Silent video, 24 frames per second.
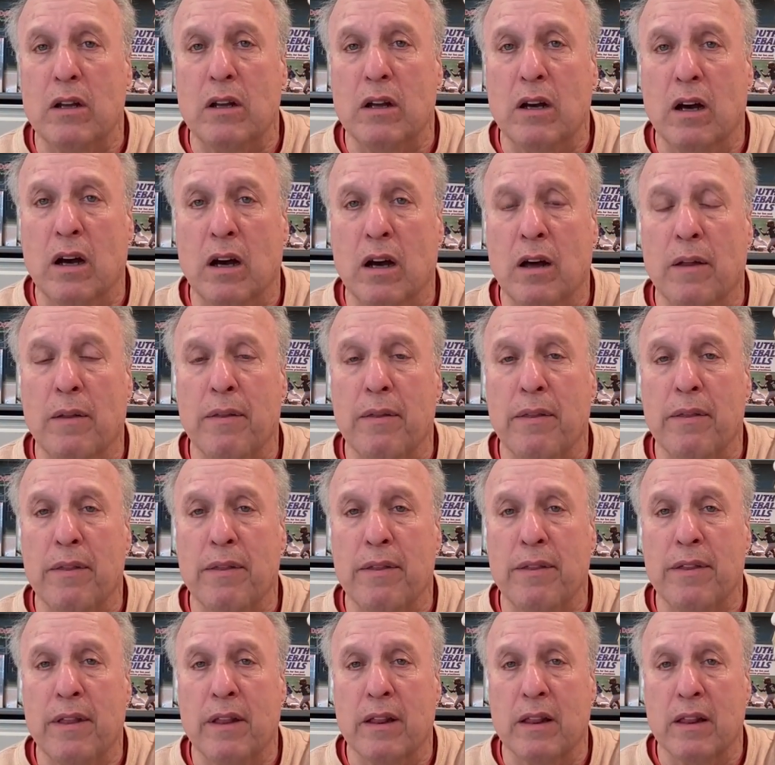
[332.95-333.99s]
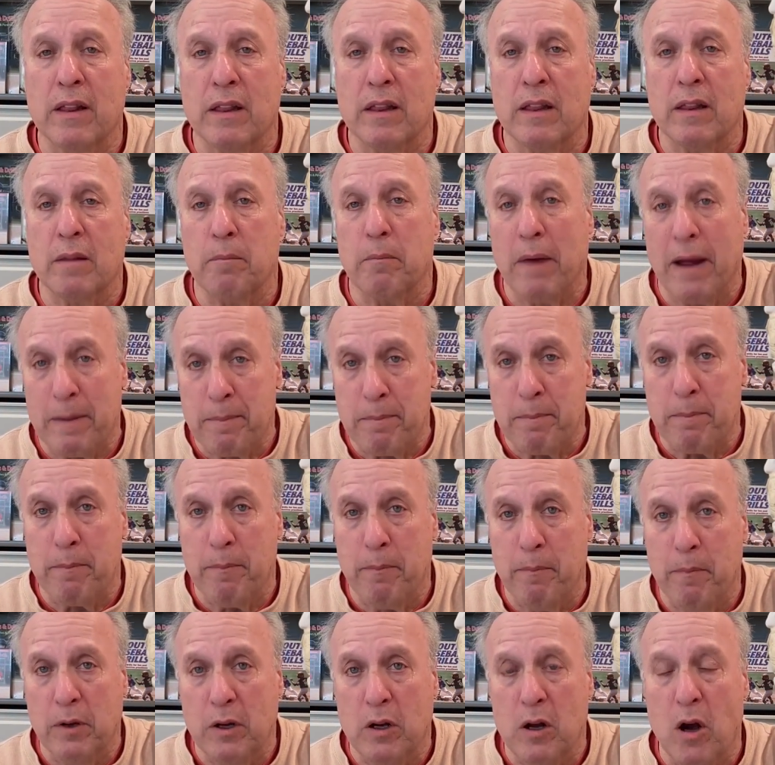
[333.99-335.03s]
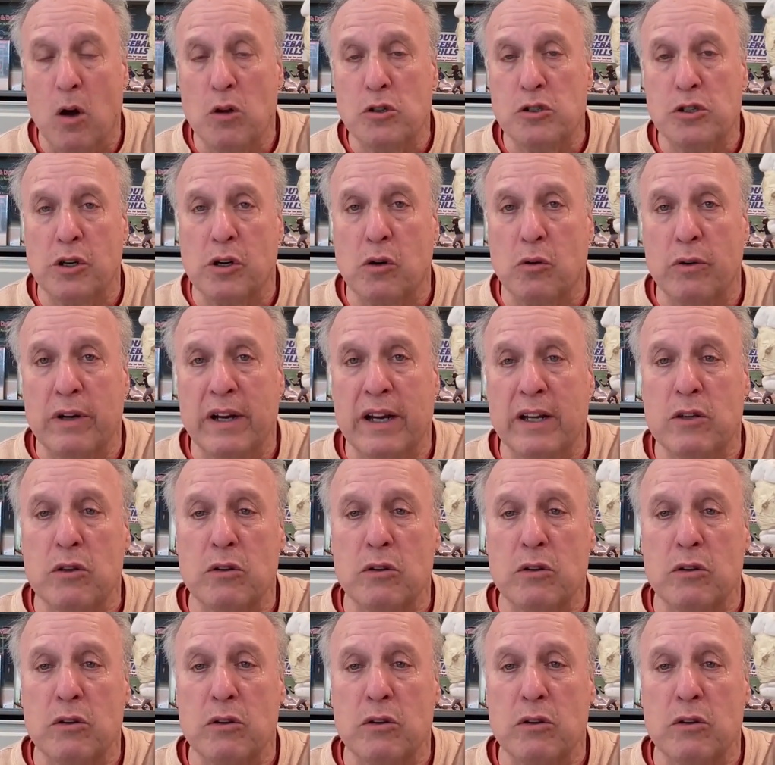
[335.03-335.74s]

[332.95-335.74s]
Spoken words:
my coaching career.